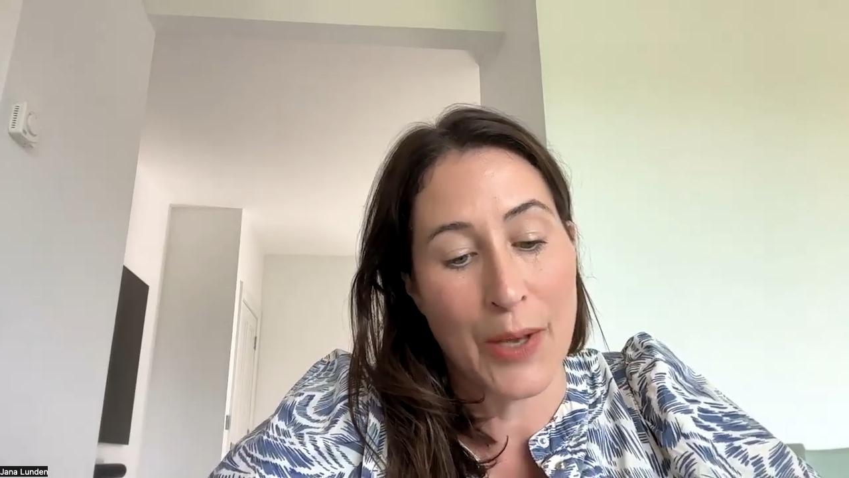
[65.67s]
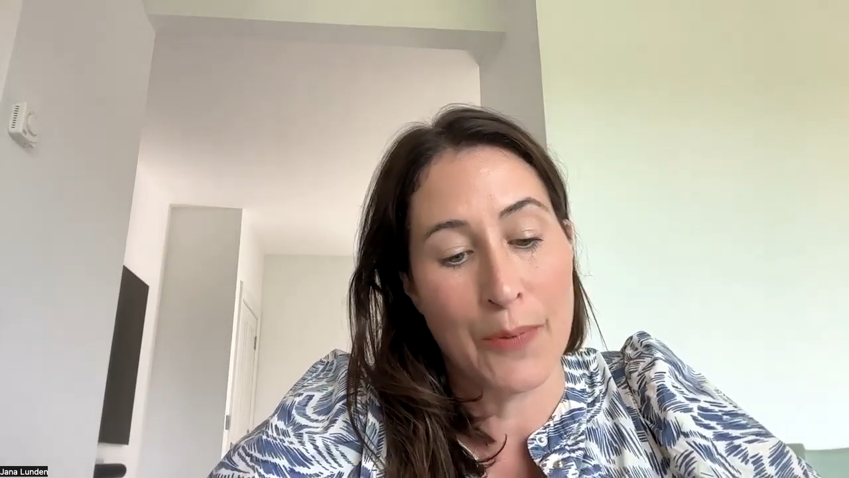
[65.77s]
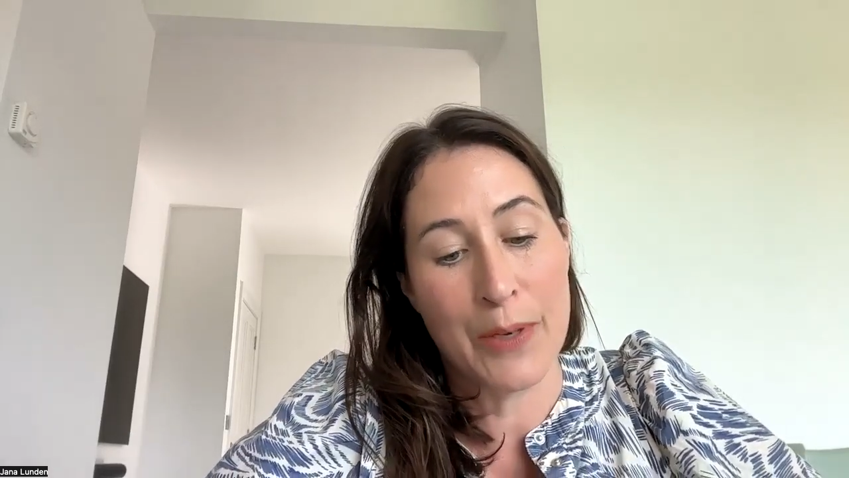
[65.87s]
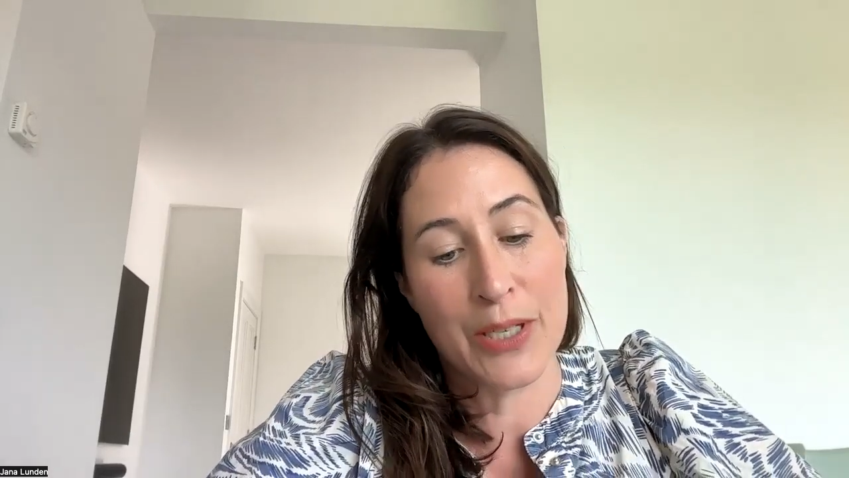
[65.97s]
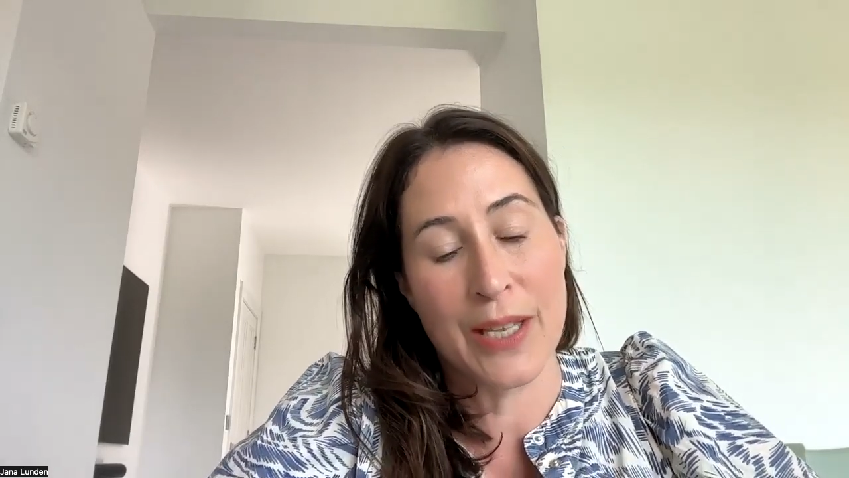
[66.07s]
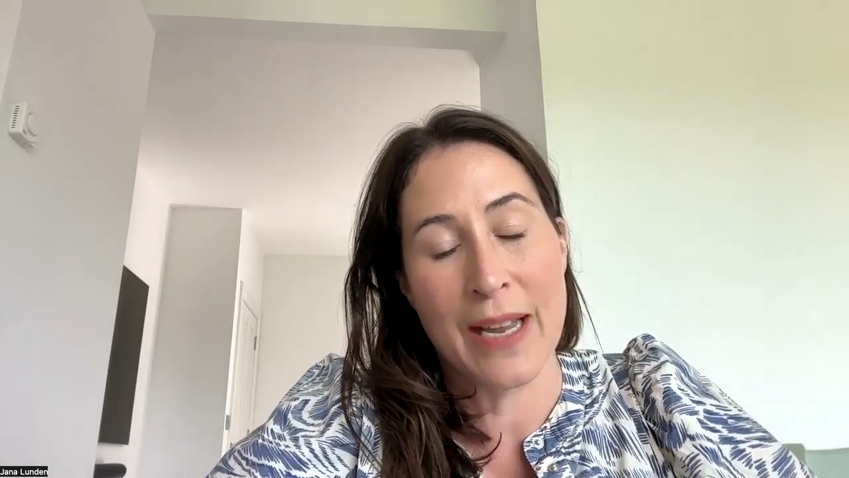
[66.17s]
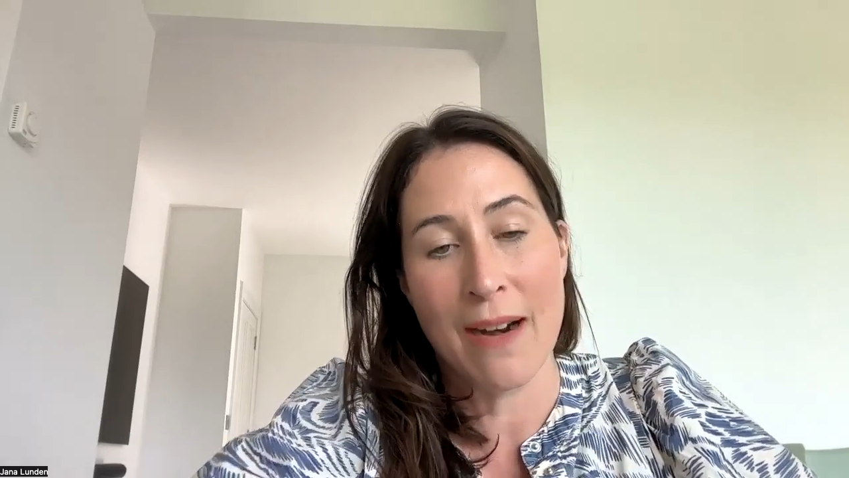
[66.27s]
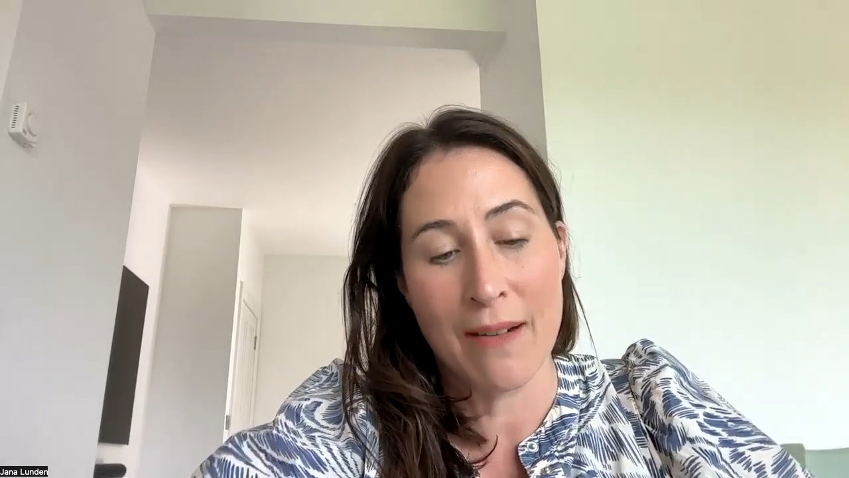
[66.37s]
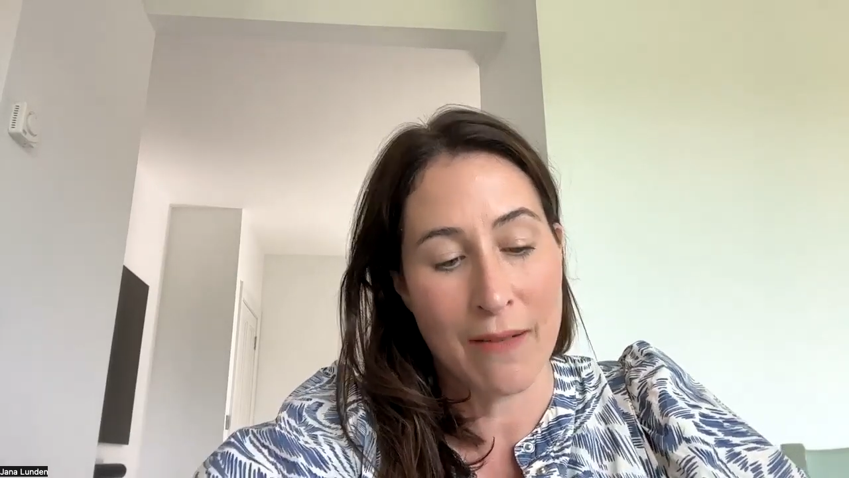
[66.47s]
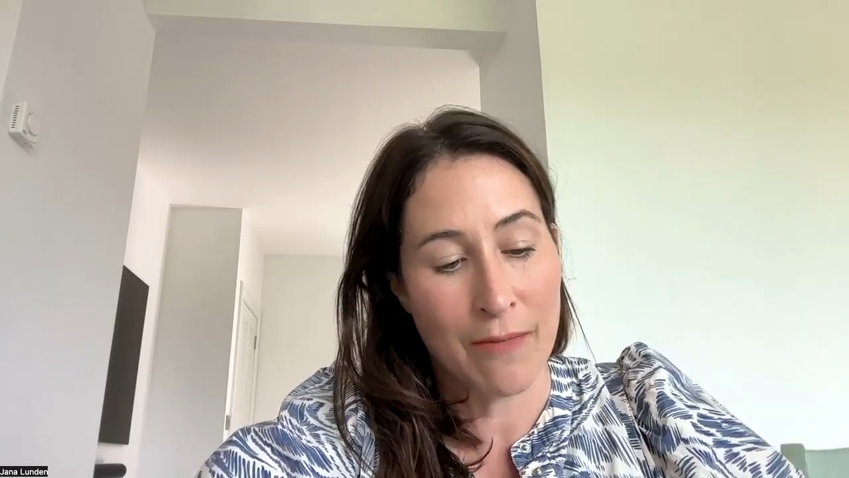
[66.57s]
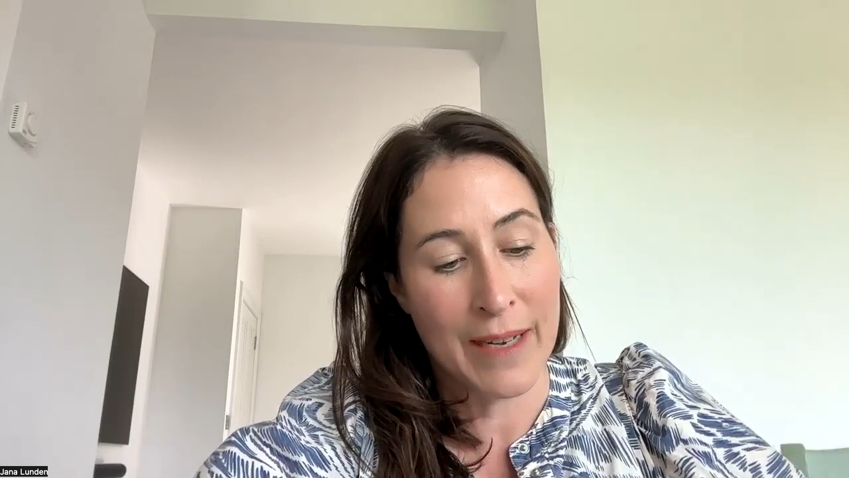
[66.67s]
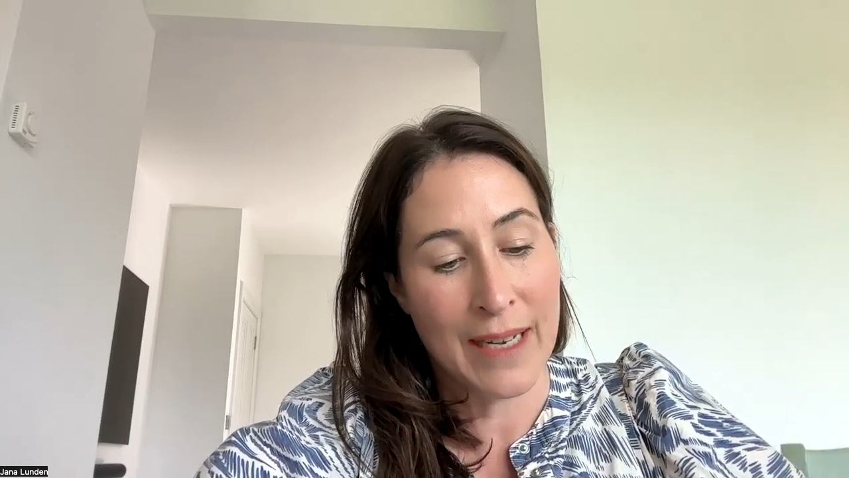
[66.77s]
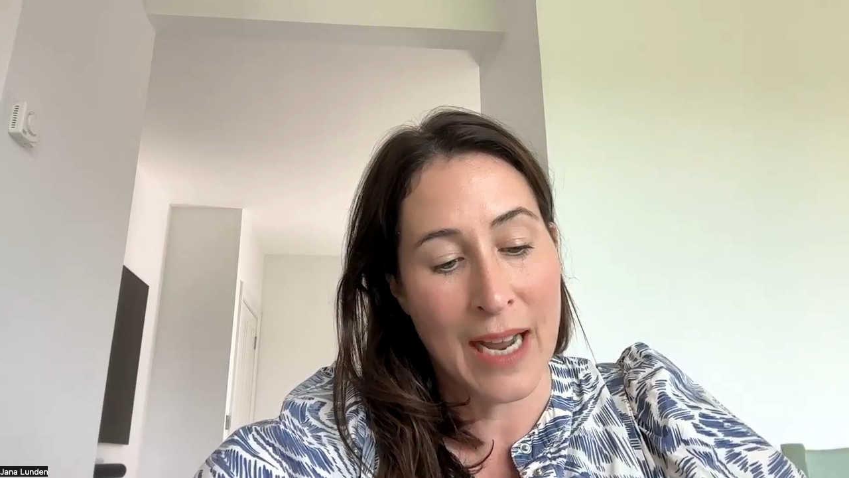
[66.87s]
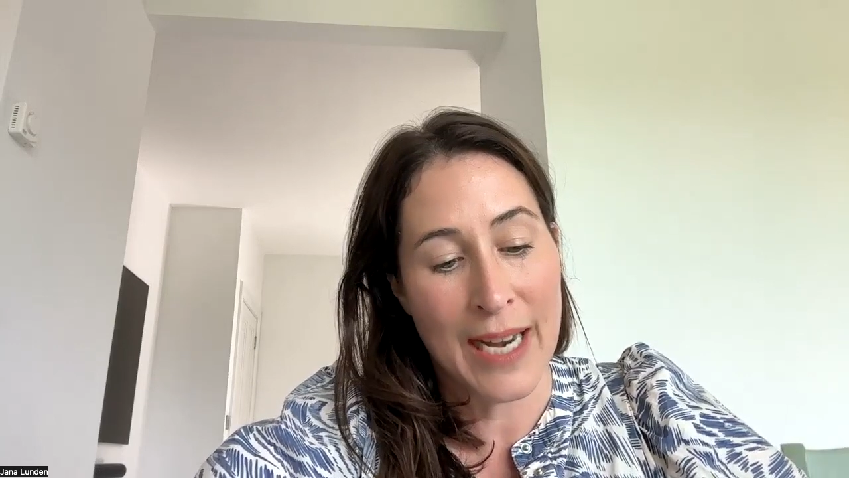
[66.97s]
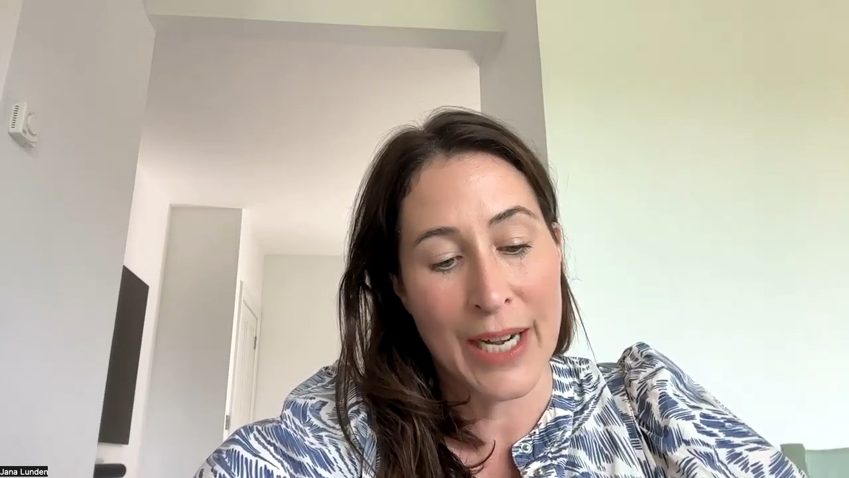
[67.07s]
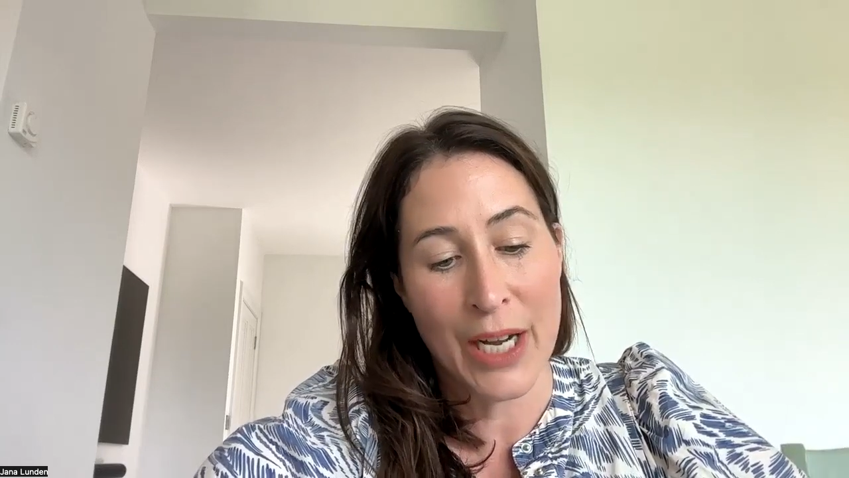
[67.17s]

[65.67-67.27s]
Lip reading: on which they are relying